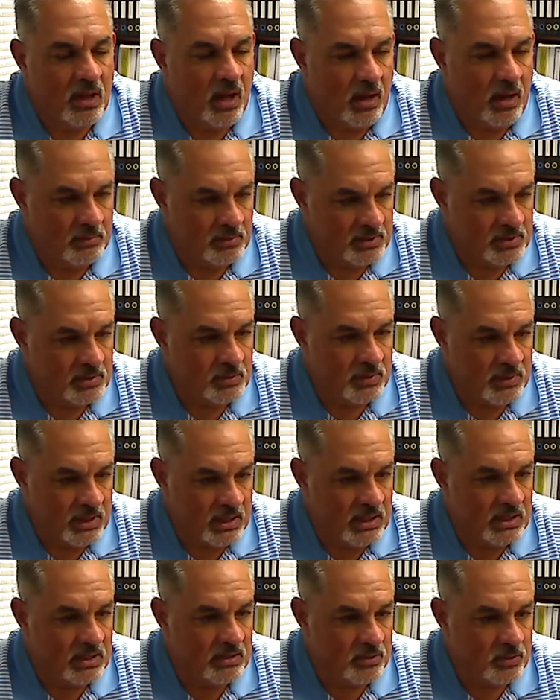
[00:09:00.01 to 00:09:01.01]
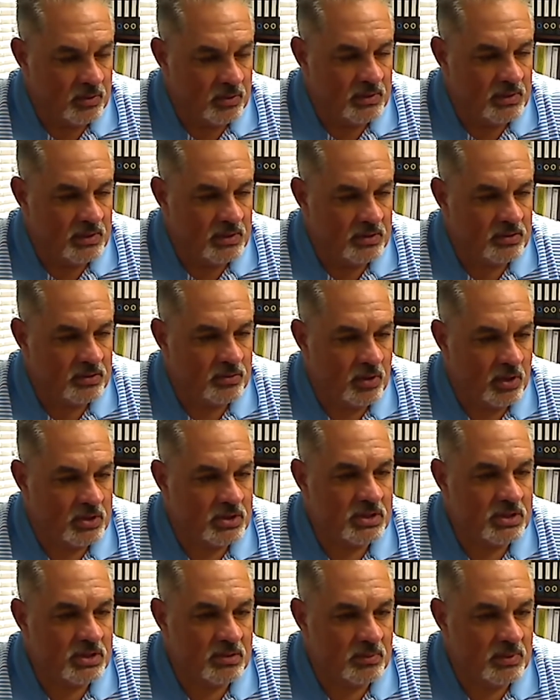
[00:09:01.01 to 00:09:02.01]
obviously with ian doing the
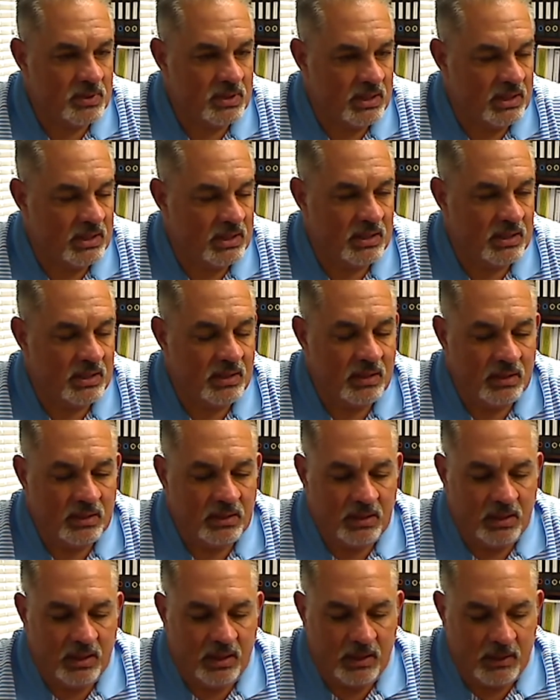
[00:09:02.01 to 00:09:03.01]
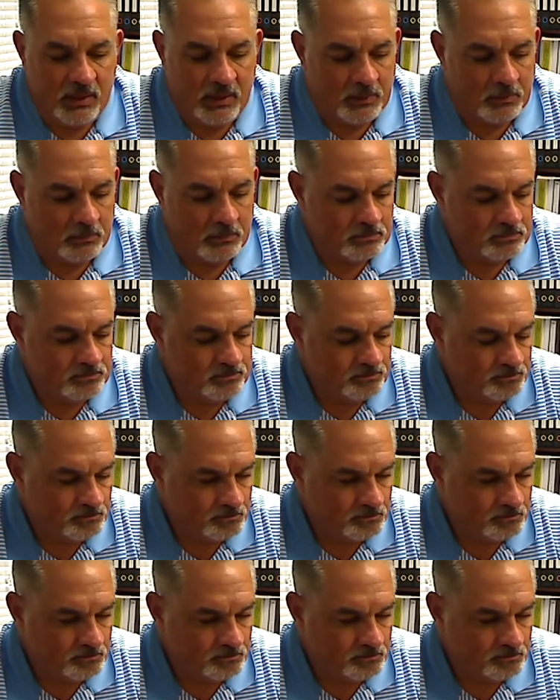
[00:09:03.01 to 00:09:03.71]
destruction that we did um,